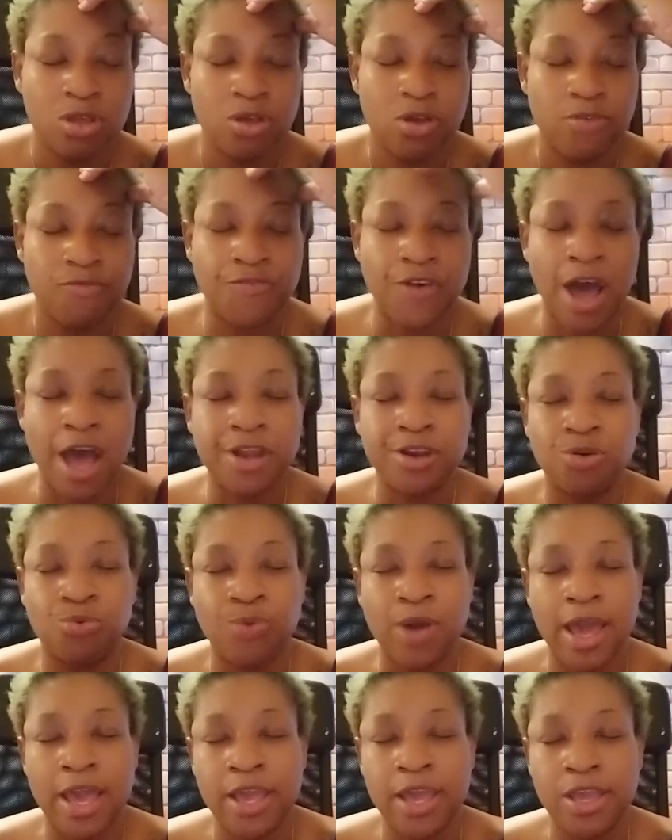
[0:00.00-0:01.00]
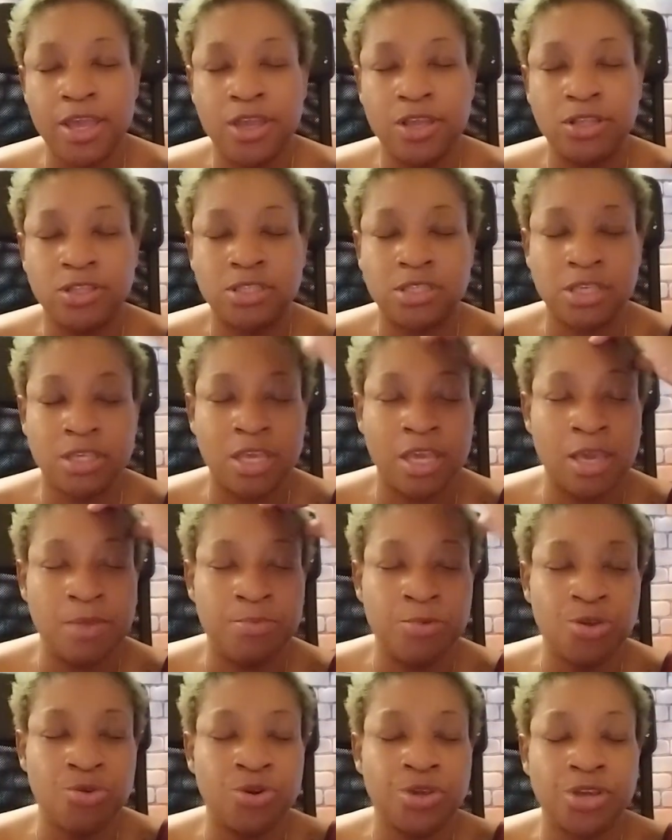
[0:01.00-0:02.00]
find a way to
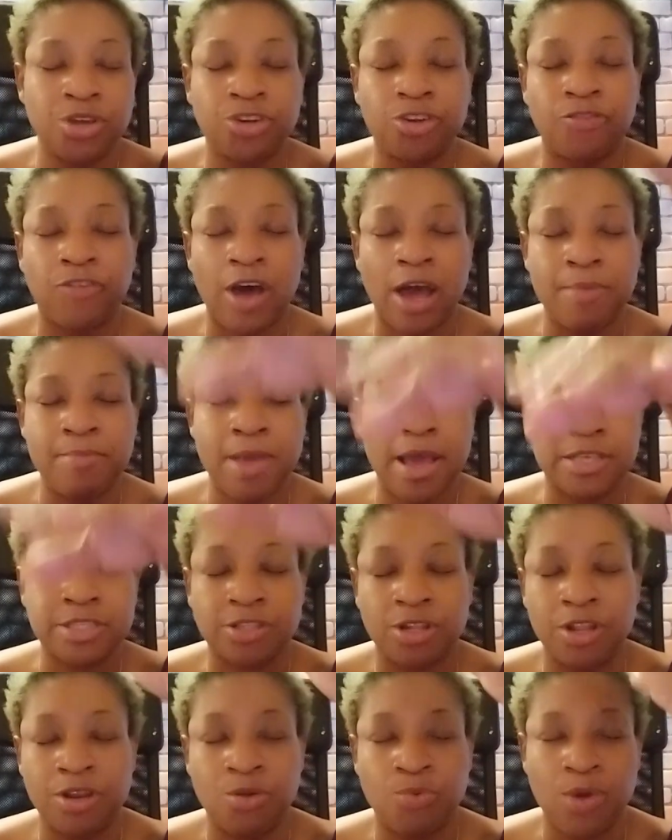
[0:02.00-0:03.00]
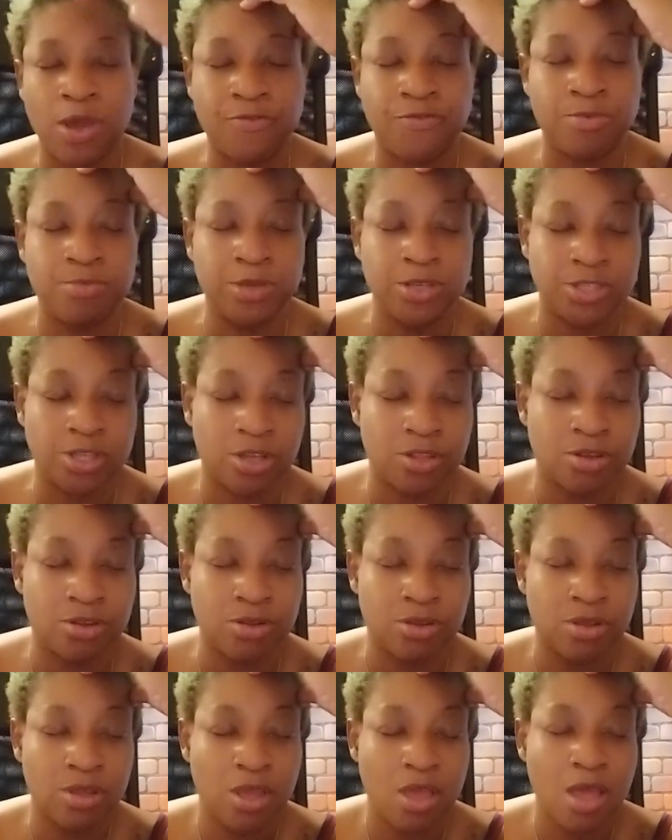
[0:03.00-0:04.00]
keep you and your divine masculine away from each other.